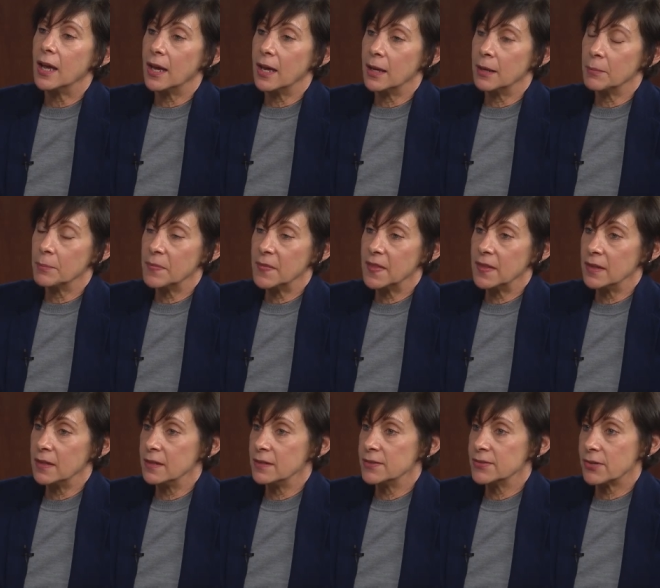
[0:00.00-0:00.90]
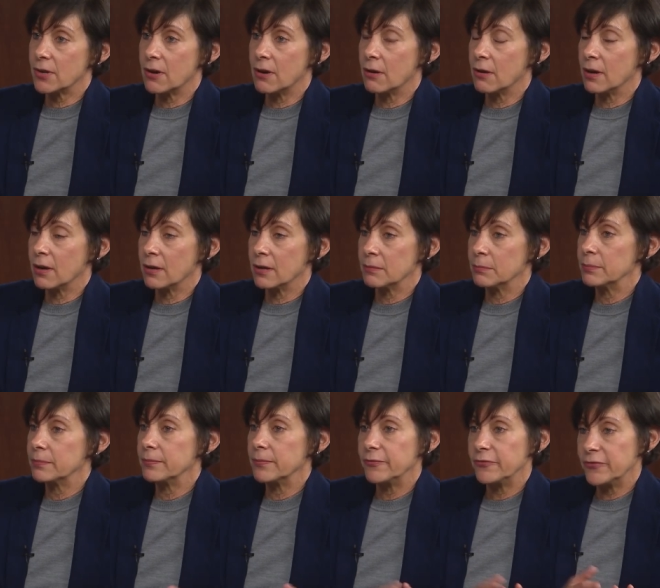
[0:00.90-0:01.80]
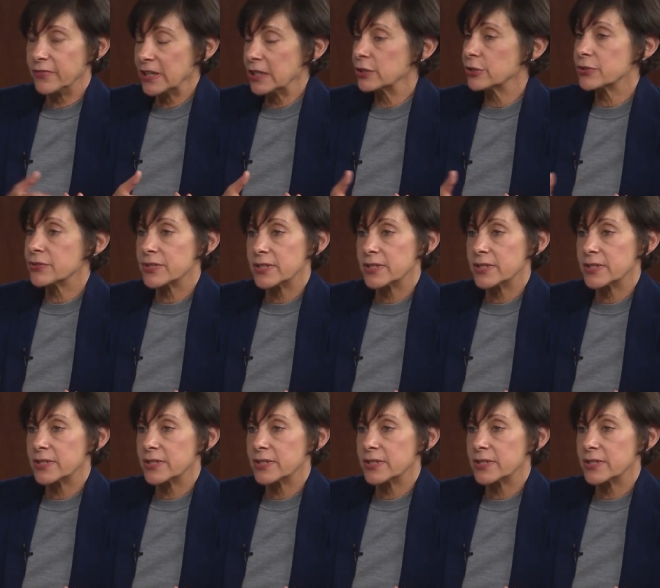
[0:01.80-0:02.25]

Um, these are figure